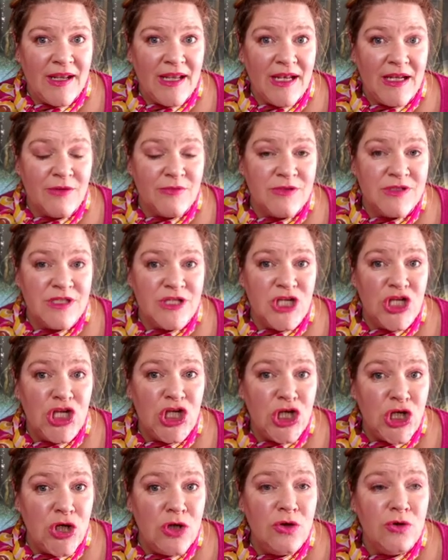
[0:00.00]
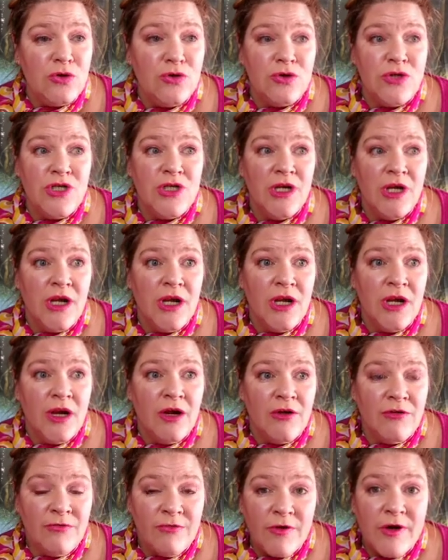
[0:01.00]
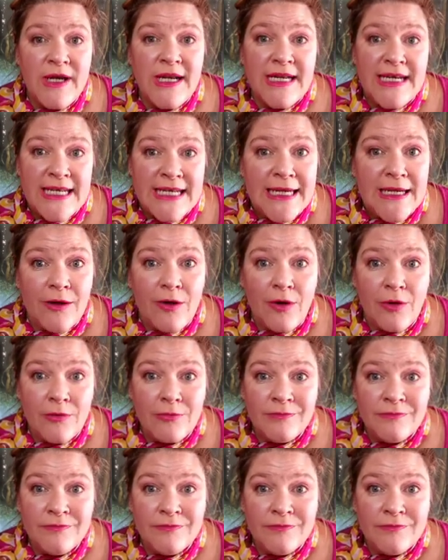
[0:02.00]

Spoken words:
and it was a huge freaking deal.